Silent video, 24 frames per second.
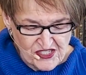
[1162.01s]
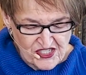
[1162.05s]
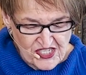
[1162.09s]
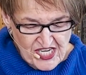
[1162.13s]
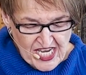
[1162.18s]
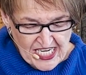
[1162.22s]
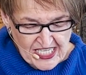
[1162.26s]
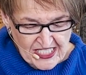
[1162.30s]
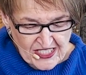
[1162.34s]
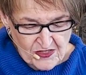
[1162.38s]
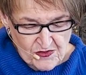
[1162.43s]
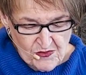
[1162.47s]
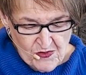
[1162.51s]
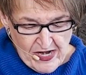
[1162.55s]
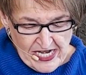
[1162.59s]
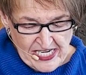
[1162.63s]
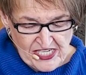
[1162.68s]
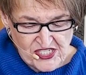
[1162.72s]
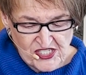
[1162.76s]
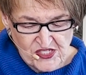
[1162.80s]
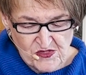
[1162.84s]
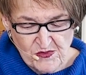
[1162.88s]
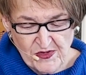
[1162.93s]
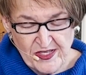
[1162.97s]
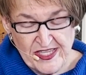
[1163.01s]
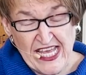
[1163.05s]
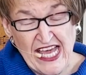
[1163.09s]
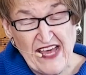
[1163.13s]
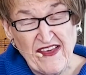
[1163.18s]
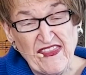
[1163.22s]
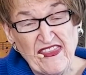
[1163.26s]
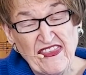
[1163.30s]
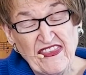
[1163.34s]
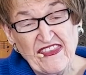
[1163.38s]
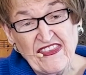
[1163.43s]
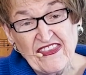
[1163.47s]
declaration
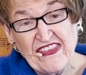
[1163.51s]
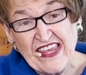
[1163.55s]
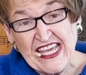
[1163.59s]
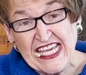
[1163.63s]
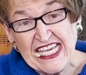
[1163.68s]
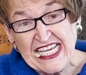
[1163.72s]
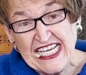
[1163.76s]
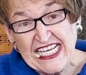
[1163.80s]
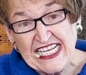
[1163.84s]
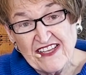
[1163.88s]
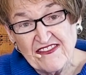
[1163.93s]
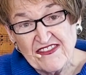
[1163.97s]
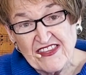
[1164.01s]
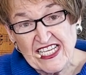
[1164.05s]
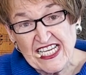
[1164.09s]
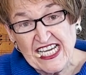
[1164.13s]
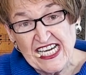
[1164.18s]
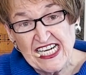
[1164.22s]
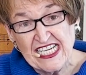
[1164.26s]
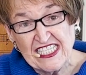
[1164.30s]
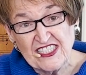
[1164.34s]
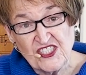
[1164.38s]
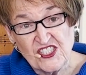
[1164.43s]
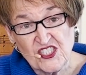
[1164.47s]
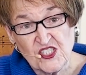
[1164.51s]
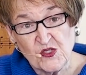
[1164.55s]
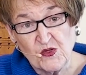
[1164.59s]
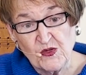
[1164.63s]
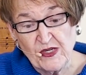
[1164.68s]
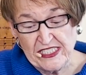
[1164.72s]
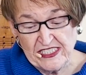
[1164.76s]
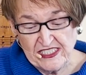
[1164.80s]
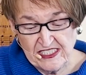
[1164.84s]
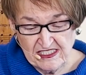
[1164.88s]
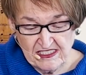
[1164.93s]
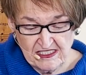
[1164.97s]
without thinking of the
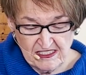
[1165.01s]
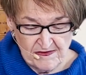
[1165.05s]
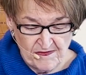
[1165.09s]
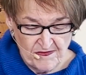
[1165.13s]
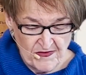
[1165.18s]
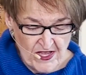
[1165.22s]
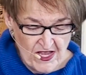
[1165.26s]
consequences.